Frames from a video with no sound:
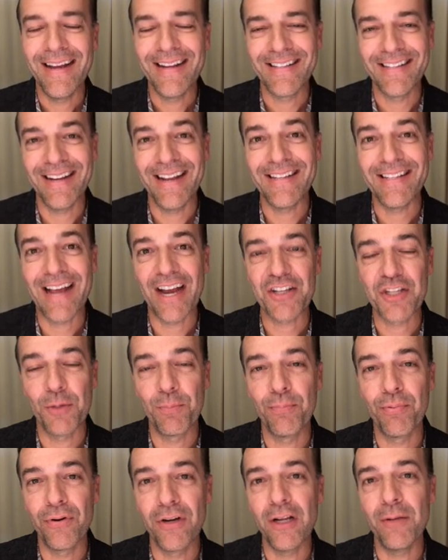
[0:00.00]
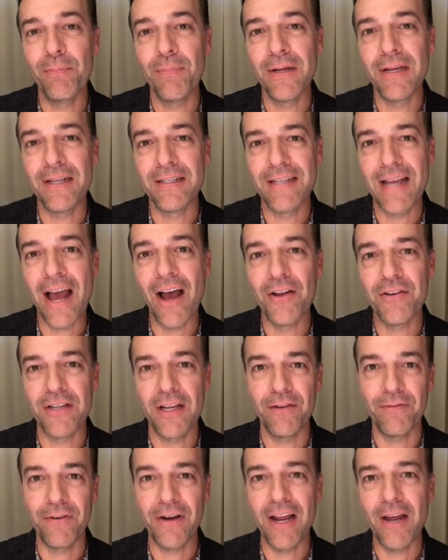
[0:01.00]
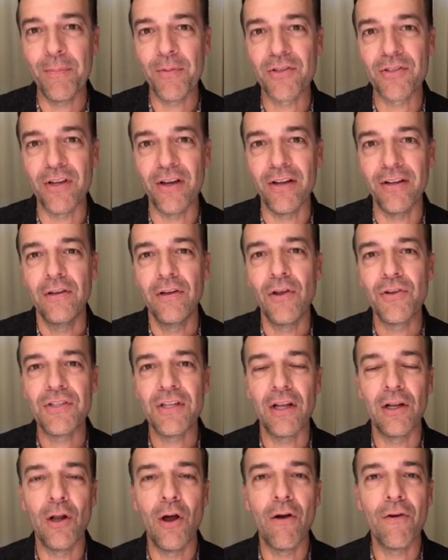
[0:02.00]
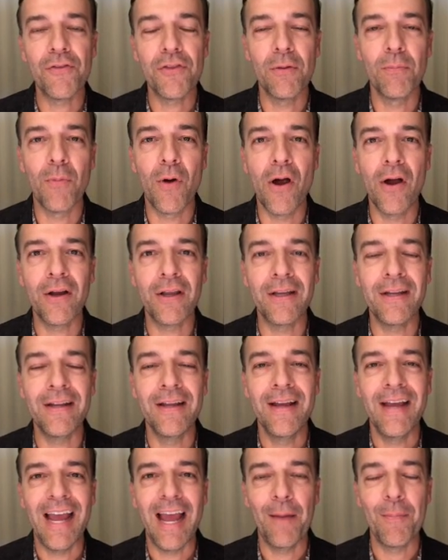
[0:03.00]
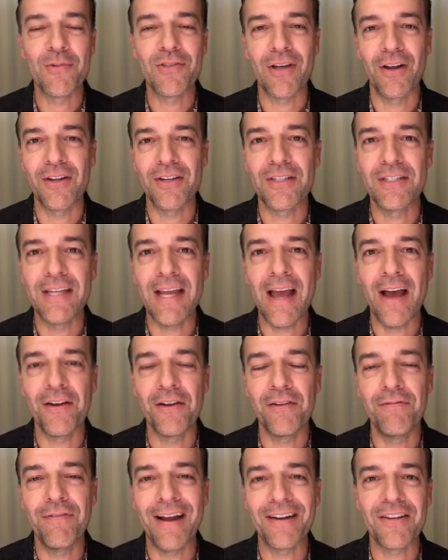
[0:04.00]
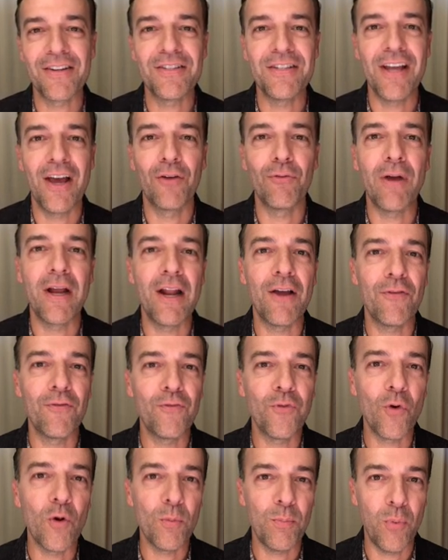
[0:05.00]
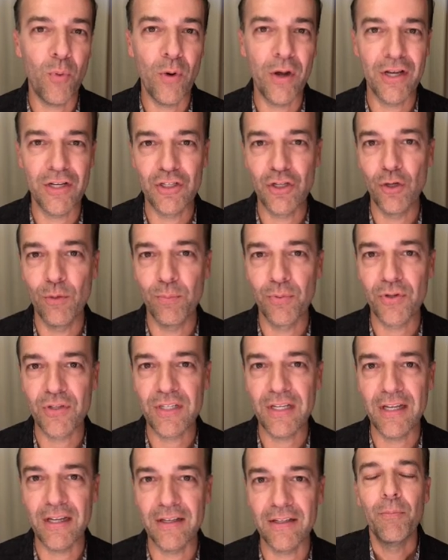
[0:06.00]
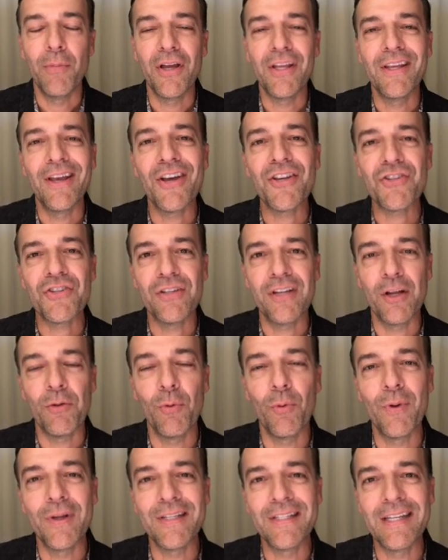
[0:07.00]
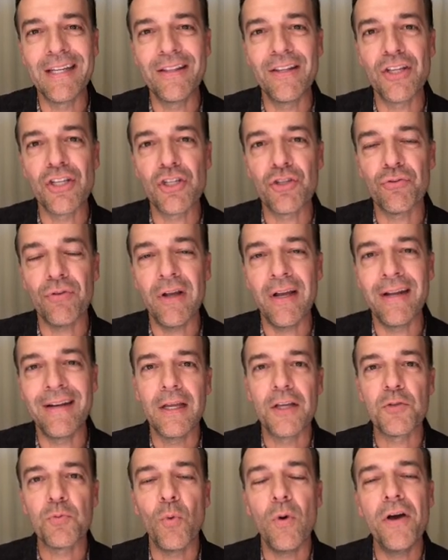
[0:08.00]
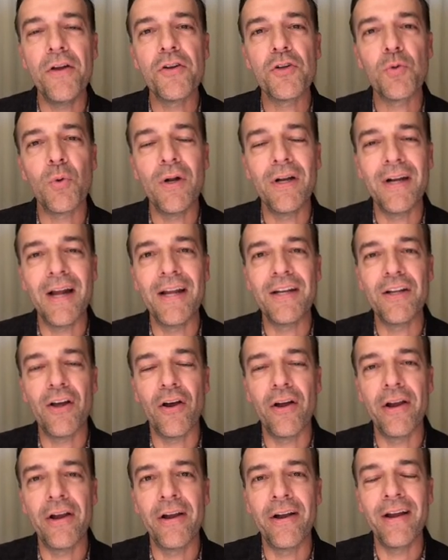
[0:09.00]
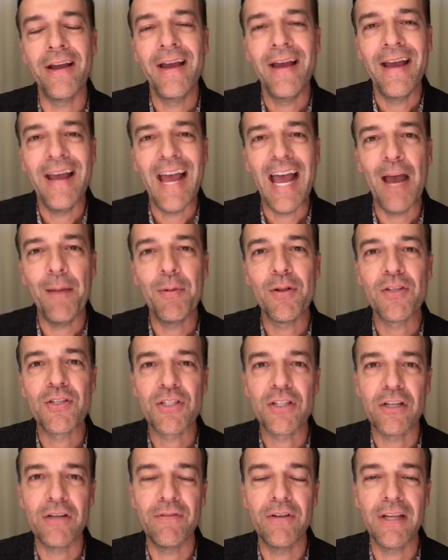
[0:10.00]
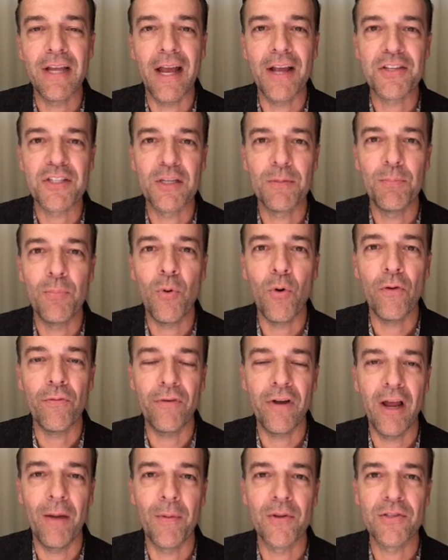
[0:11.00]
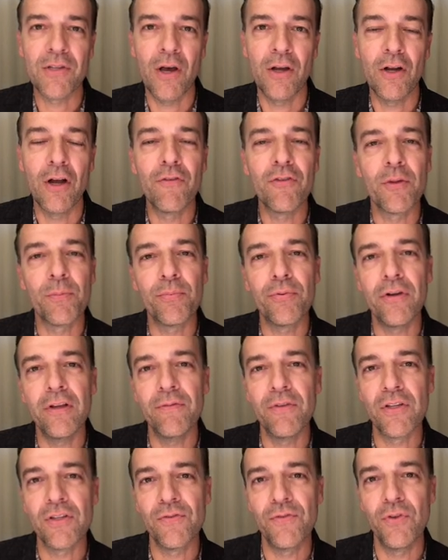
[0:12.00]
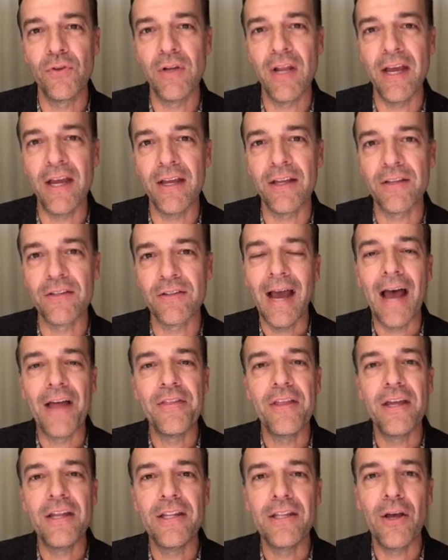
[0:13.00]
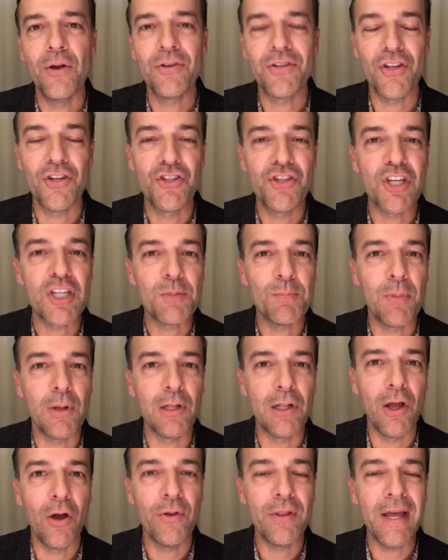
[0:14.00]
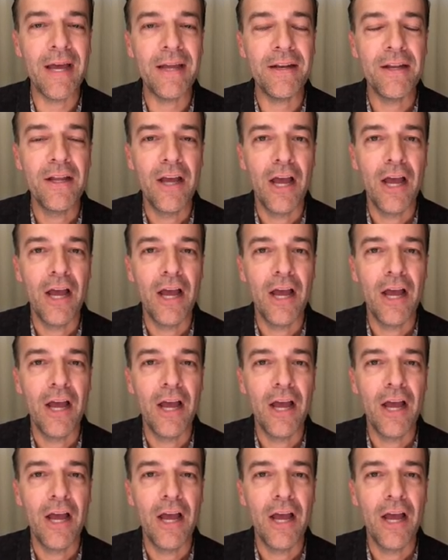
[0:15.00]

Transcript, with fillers: and today's actually a pretty big down day for Amazon. Notice that along with the market, Amazon is down. In fact, it's down right at four point two percent. But yesterday when we did this trade, this one hundred twenty-nine dollar area had been serving as support for Amazon over the previous few days. I then noticed that just below that,